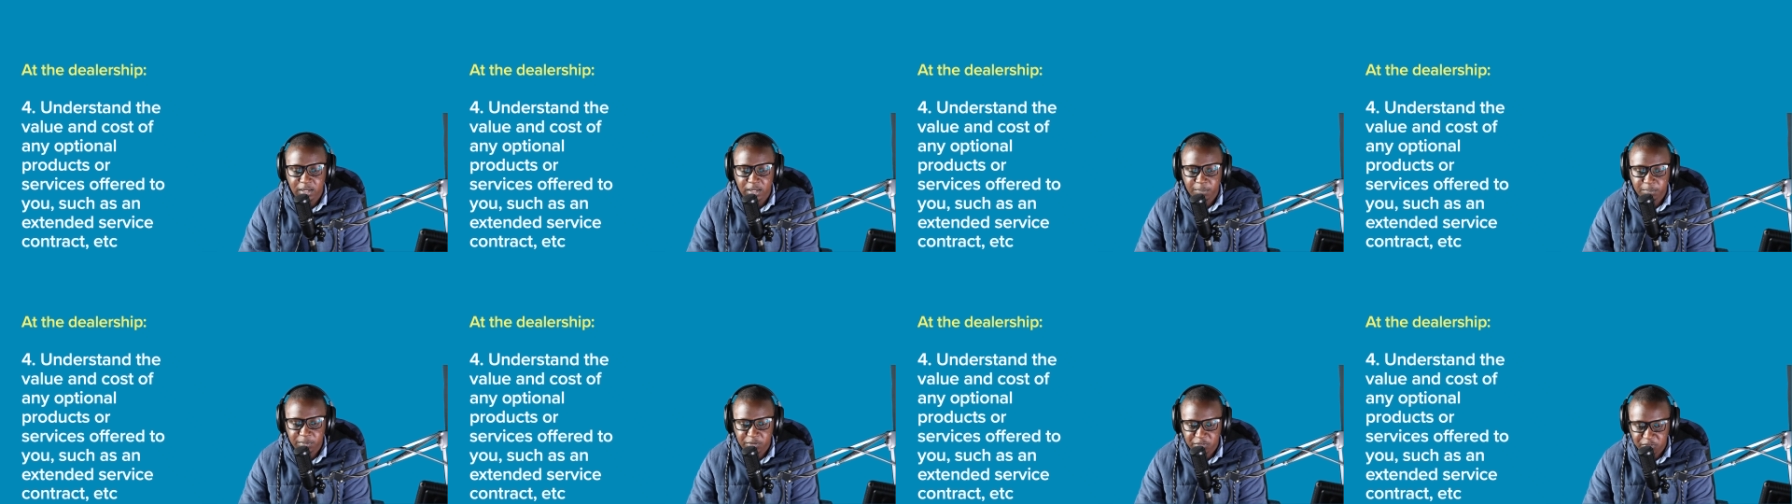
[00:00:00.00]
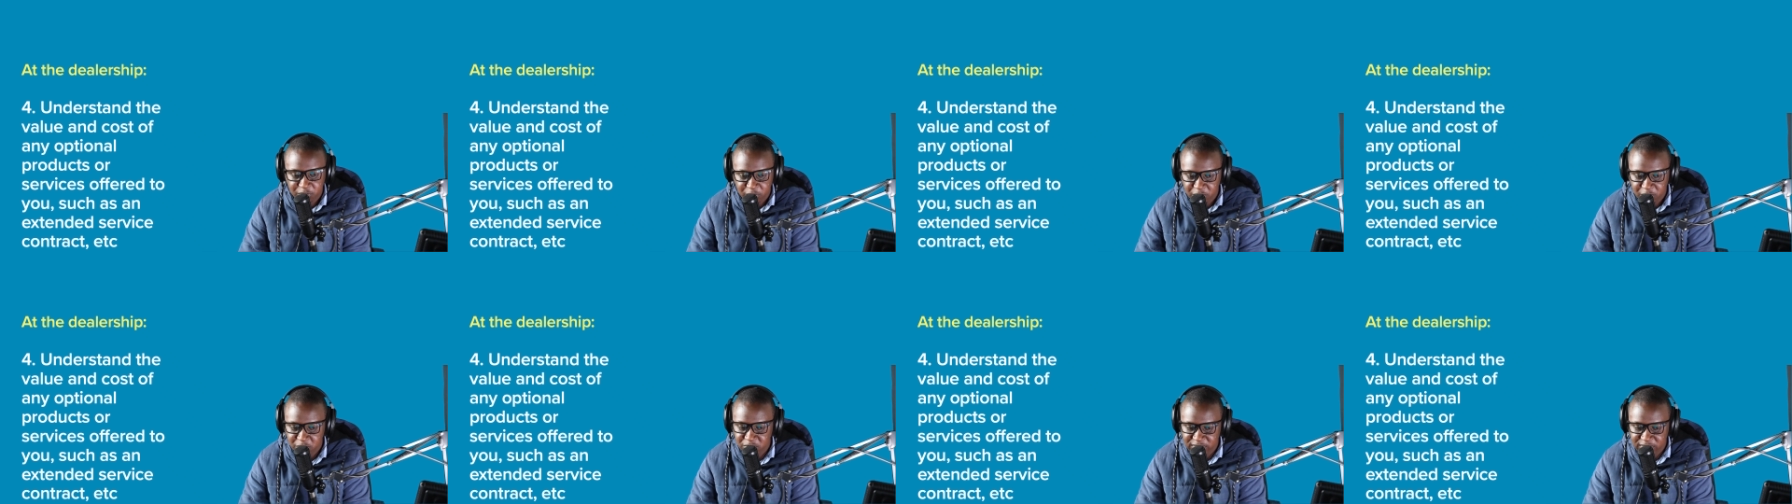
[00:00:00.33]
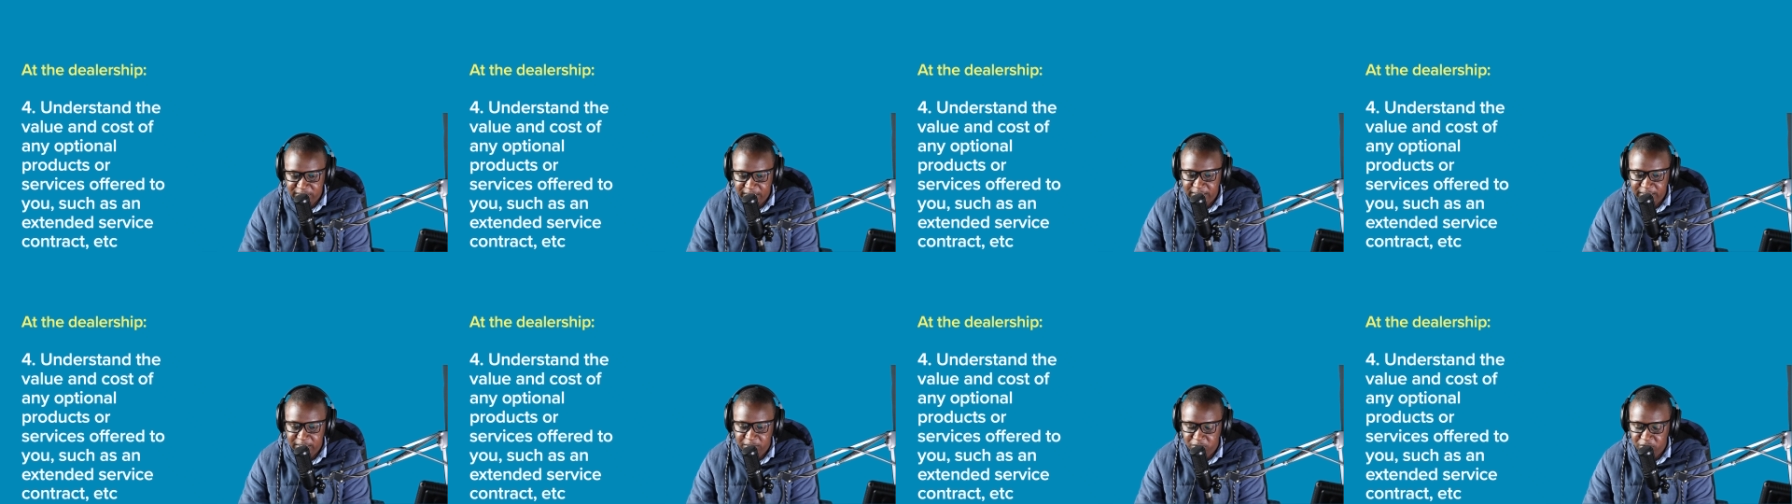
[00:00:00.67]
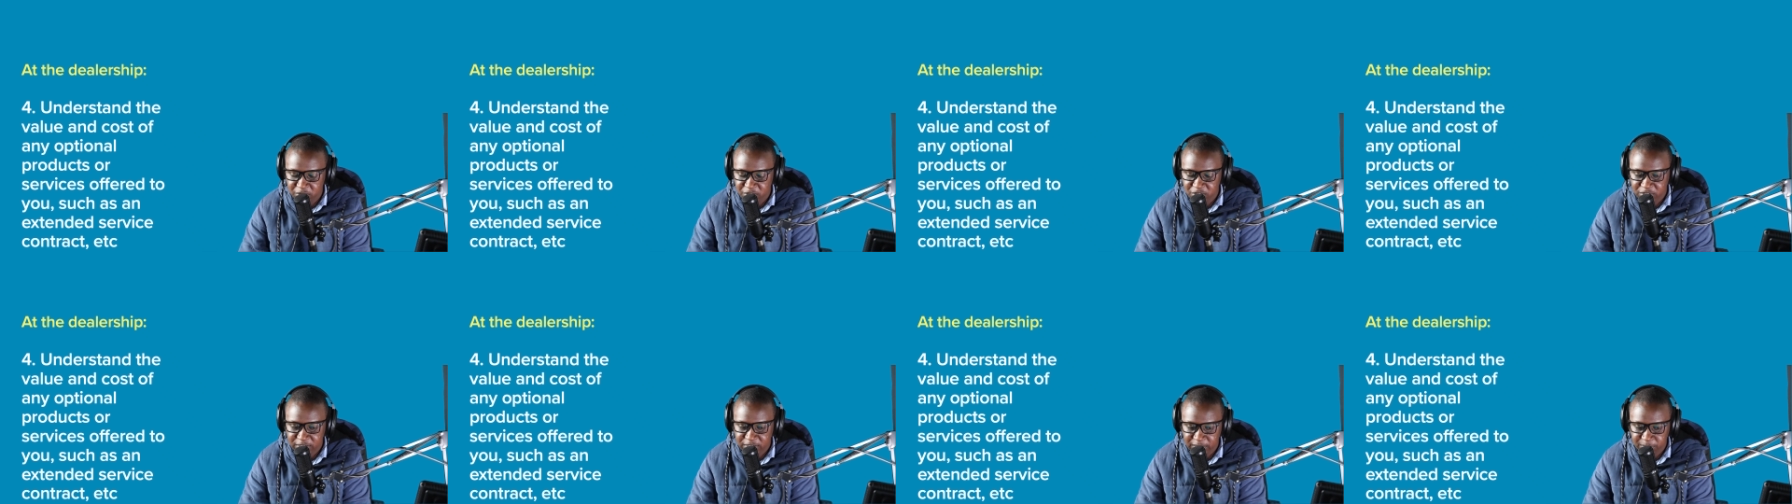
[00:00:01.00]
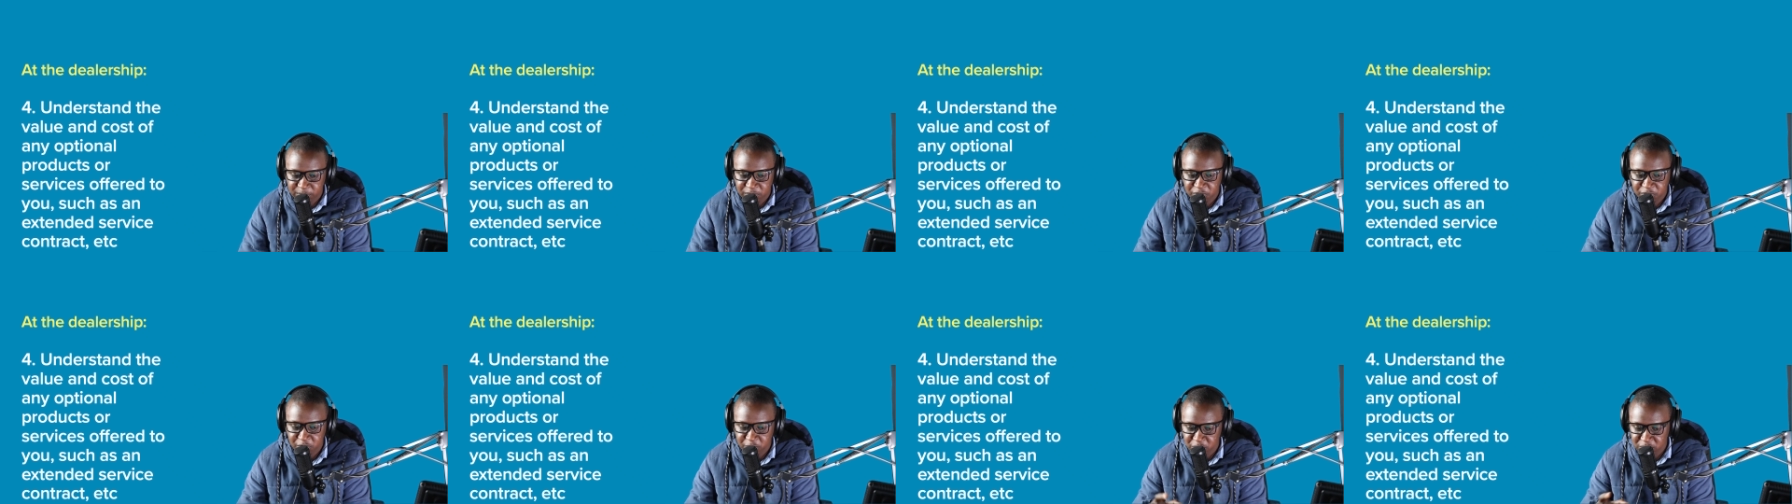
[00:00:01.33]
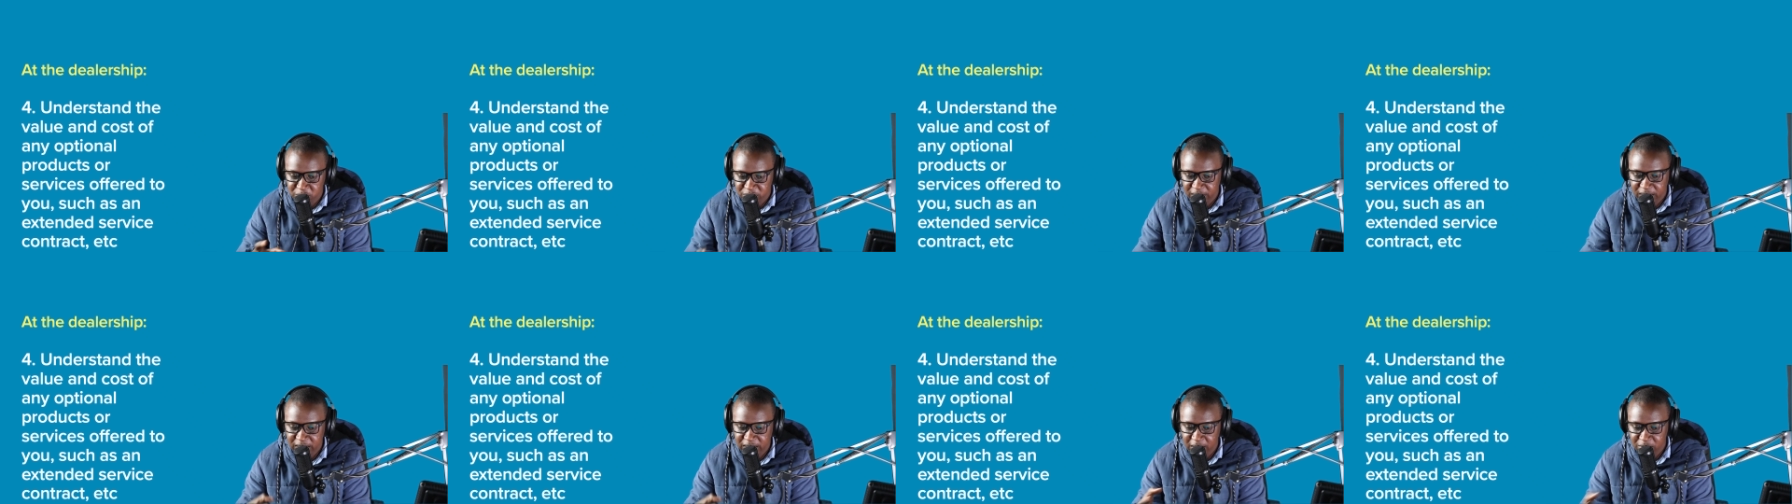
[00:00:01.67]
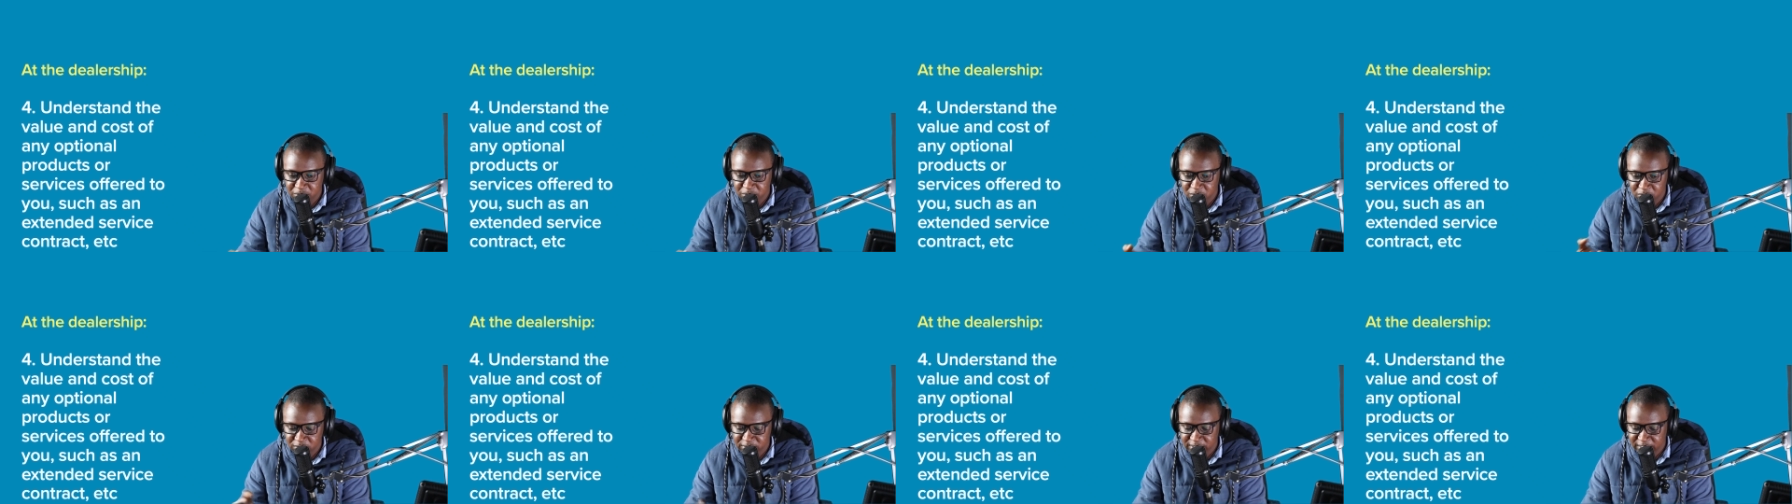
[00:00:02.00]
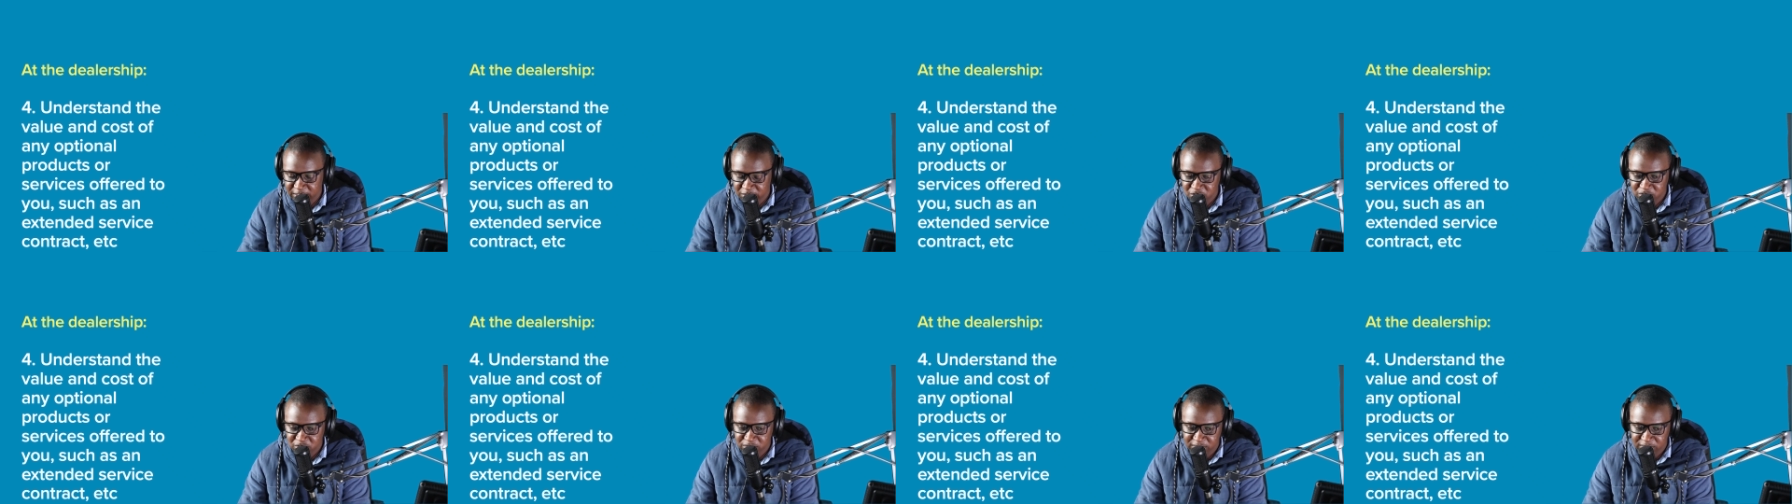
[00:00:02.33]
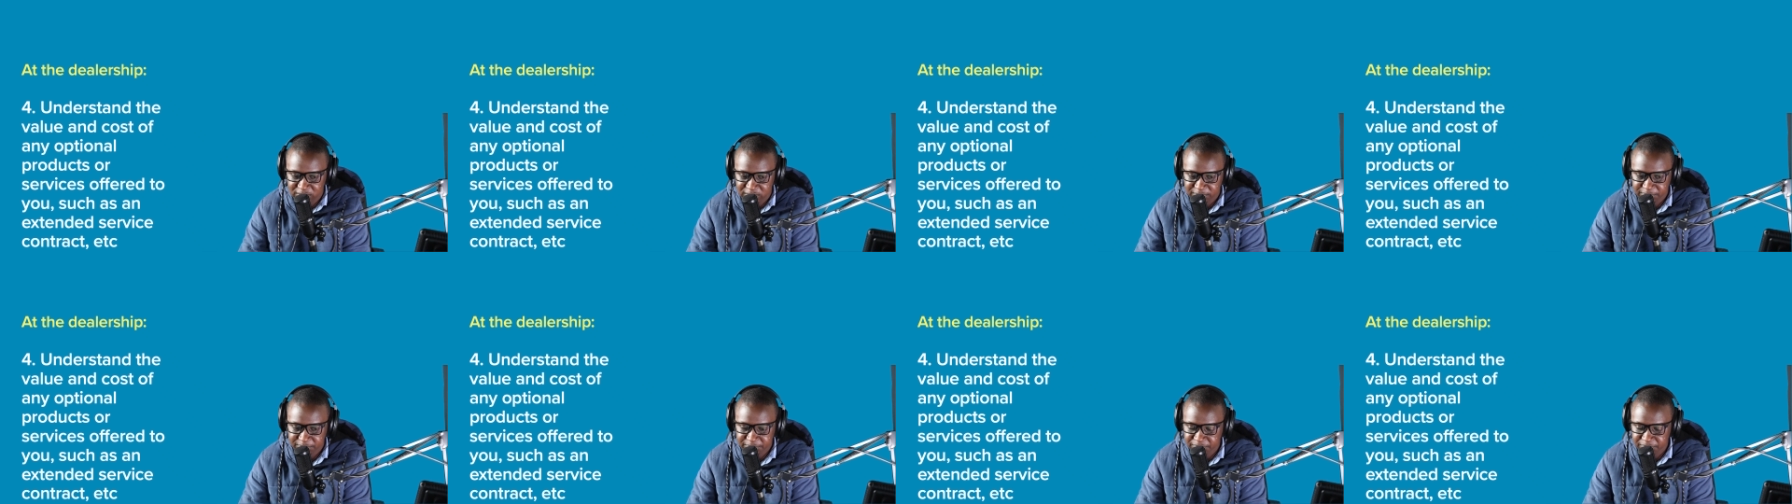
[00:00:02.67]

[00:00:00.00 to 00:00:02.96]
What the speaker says: before you sign a contract, before you take out those extras.